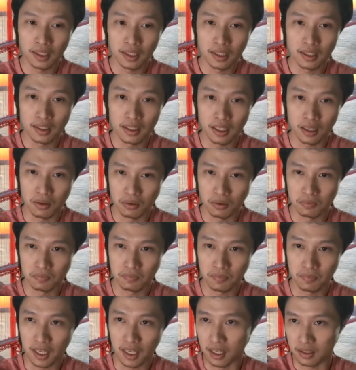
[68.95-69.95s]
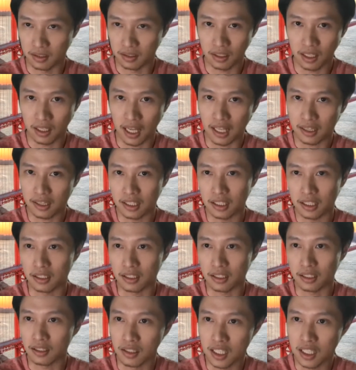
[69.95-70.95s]
So yeah, glad that
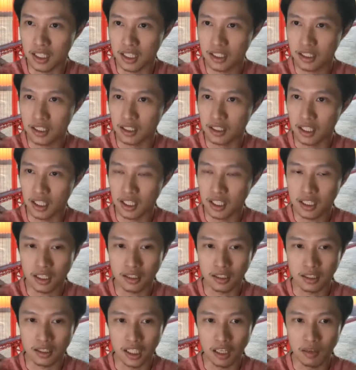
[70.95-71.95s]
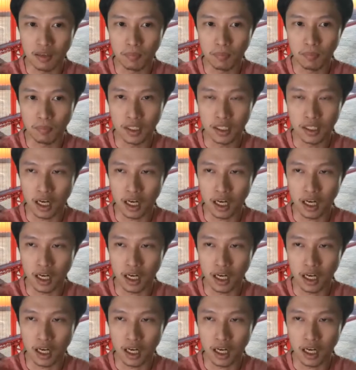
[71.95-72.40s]
Jason Ichan has given me this